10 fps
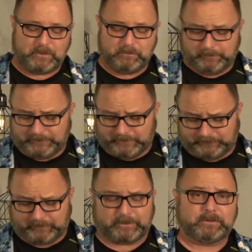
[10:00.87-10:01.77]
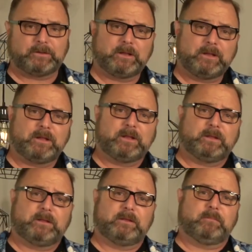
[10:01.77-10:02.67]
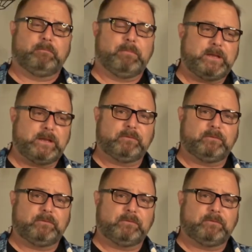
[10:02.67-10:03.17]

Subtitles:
Well, let me tell you something. Many